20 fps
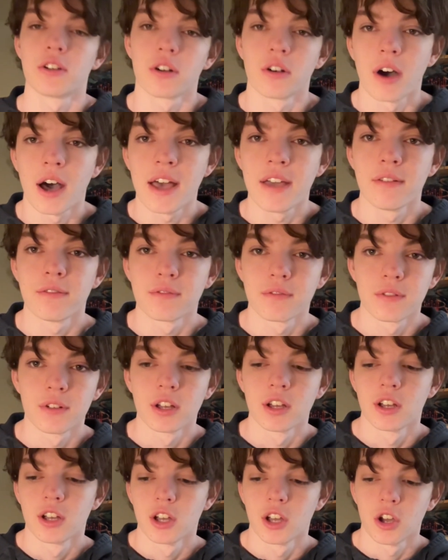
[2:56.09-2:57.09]
life
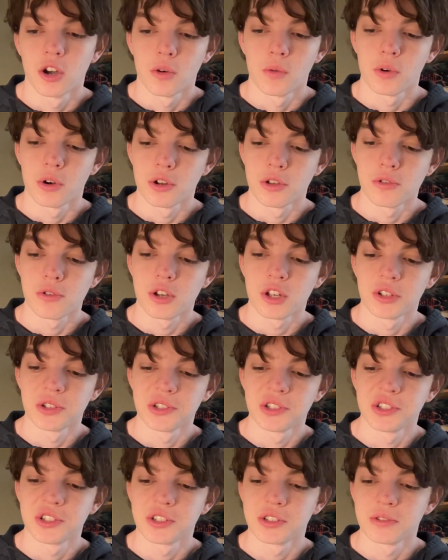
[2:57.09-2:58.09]
where you can
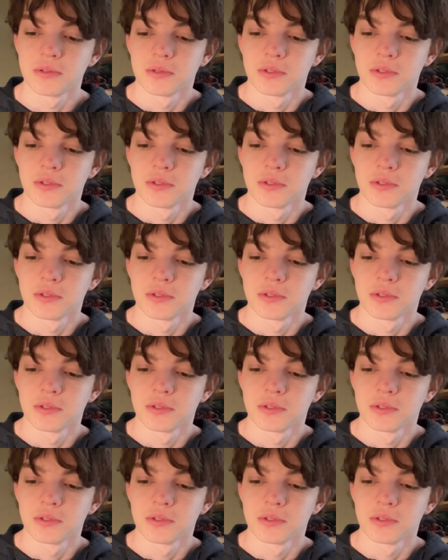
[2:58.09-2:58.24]
just,